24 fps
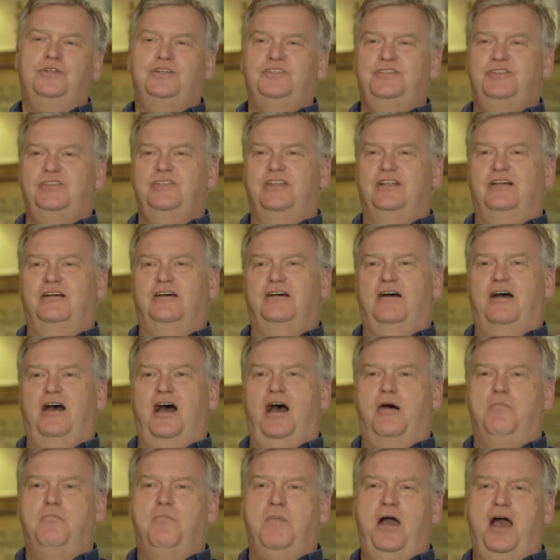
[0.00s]
does the
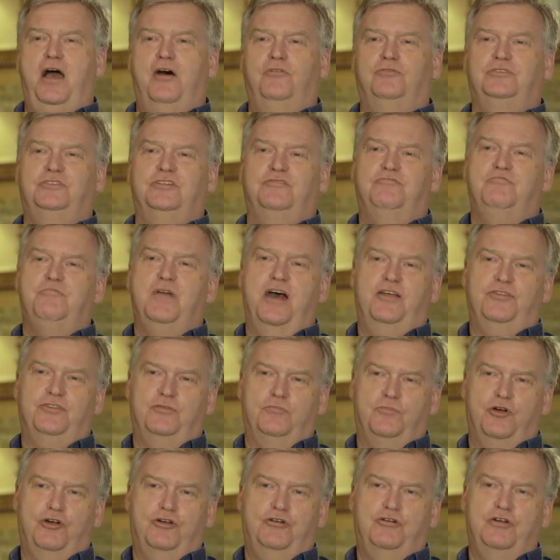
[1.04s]
amount of
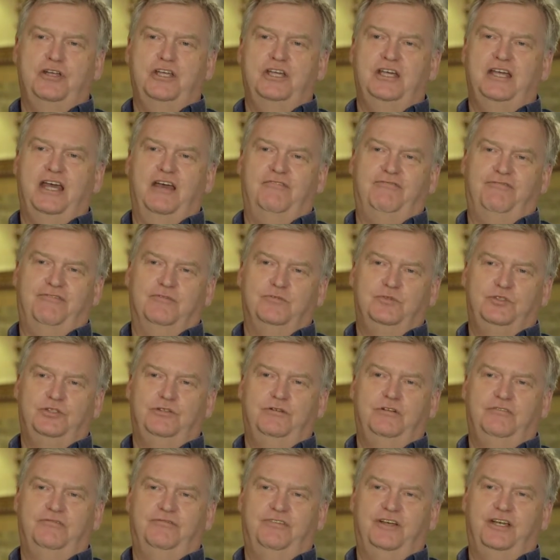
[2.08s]
methylmercury you get from
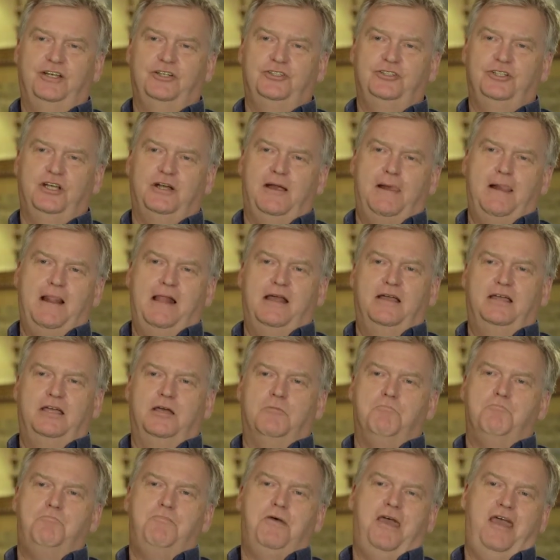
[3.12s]
tuna fish
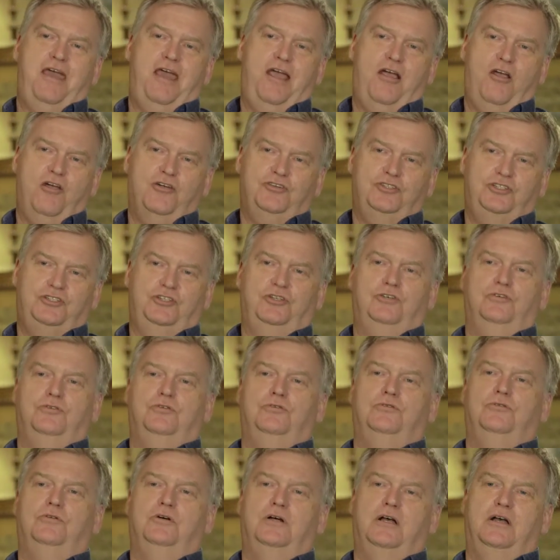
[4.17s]
compare
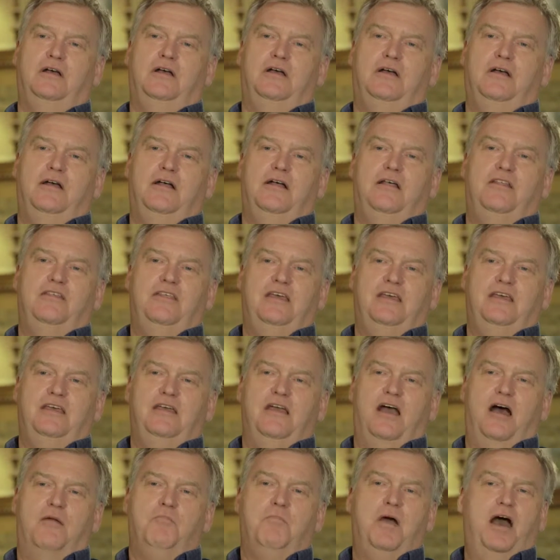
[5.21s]
to
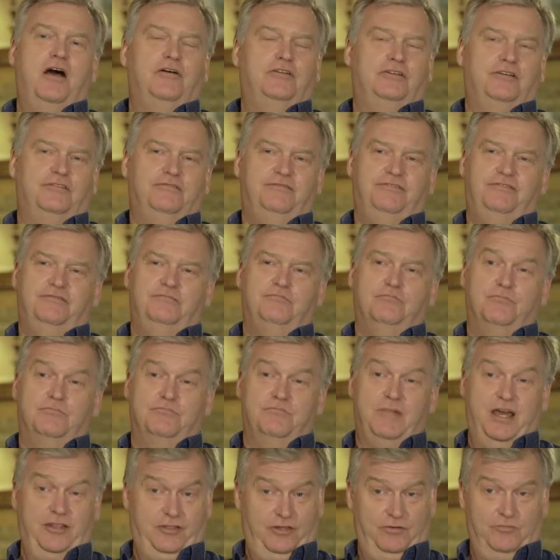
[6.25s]
the amount of
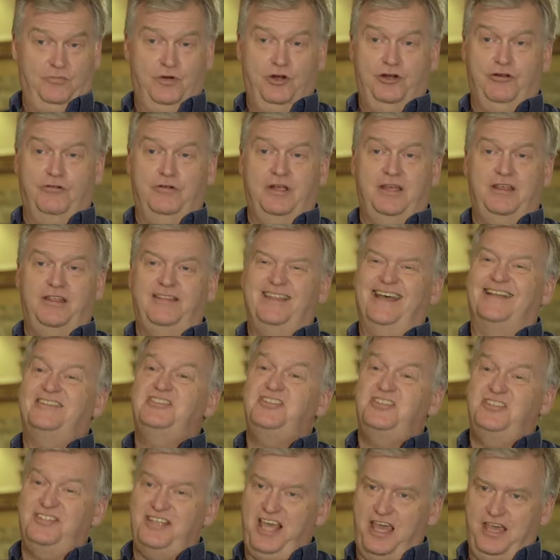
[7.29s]
methylmercury
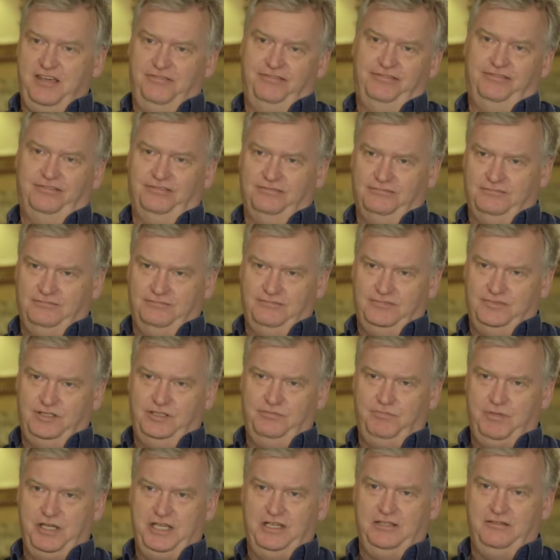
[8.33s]
that's safe to
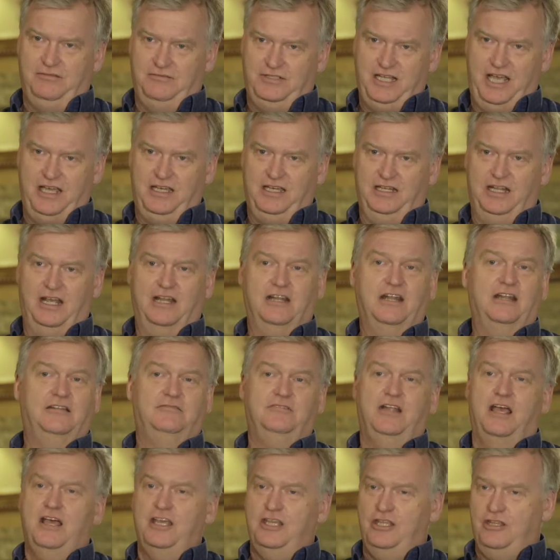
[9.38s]
be taken in?
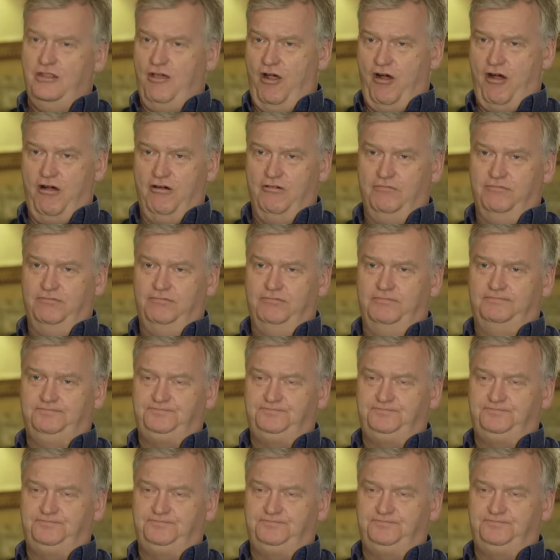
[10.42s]
And our